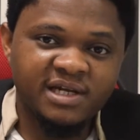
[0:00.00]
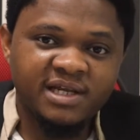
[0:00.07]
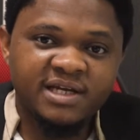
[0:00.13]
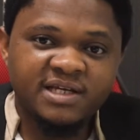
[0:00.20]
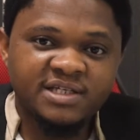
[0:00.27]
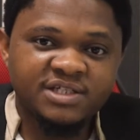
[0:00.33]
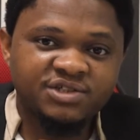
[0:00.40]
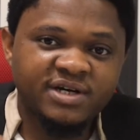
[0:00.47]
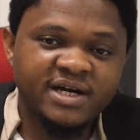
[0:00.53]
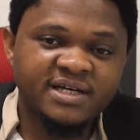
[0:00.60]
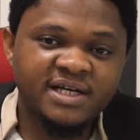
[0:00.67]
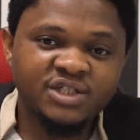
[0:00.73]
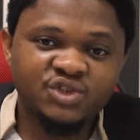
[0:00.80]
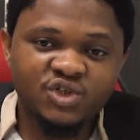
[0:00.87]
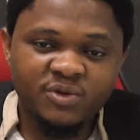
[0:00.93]
The link is right
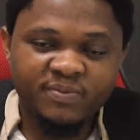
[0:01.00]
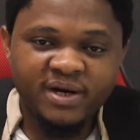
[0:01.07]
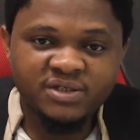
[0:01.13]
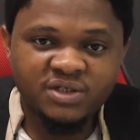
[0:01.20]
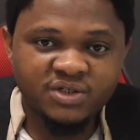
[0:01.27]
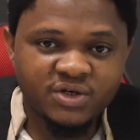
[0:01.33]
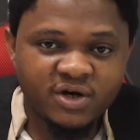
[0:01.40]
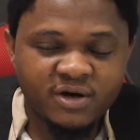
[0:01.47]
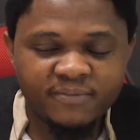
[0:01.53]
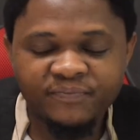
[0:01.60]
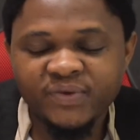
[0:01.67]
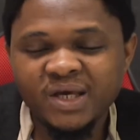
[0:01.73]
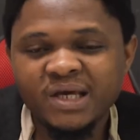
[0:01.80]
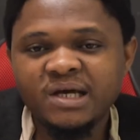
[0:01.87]
here, dropazz.com.